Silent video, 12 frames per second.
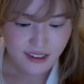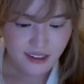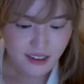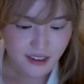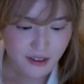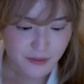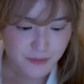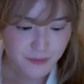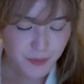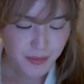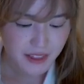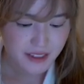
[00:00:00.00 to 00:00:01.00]
Um,
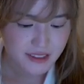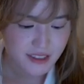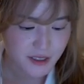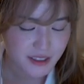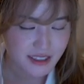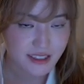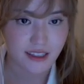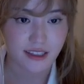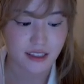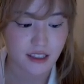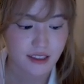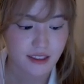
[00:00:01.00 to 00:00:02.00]
so it's like
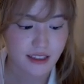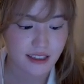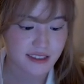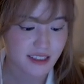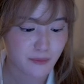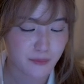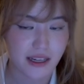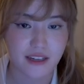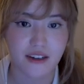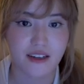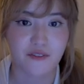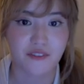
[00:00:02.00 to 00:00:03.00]
things that might
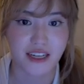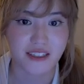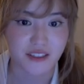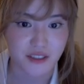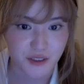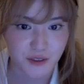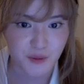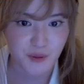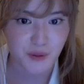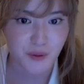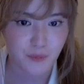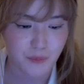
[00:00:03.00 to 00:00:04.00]
not affect you,
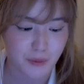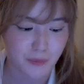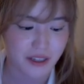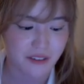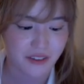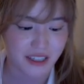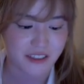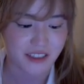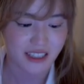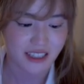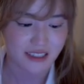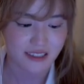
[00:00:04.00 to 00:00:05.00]
but might affect your
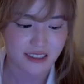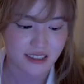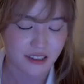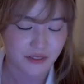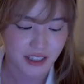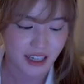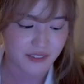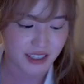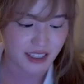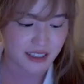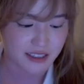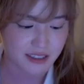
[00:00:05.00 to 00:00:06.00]
kids if you have
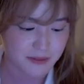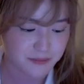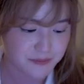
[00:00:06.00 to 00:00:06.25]
kids